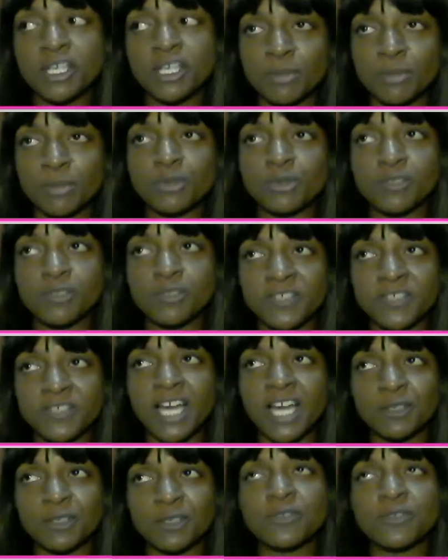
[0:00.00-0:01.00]
caboodles of
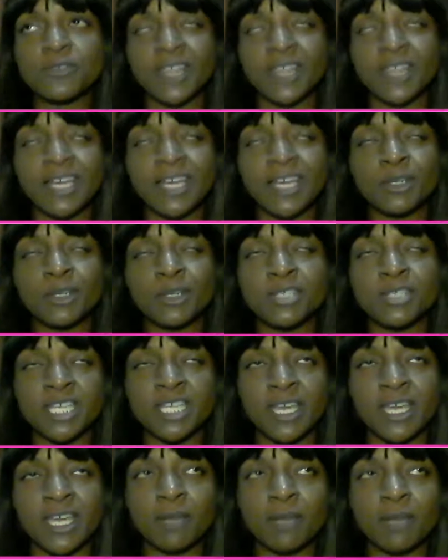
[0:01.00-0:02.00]
dollars for that, I
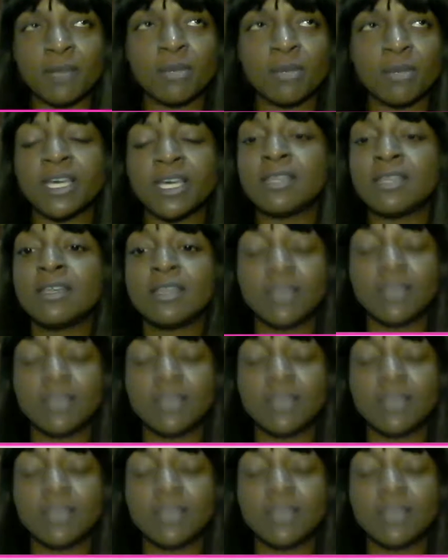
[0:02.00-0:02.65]
understand, but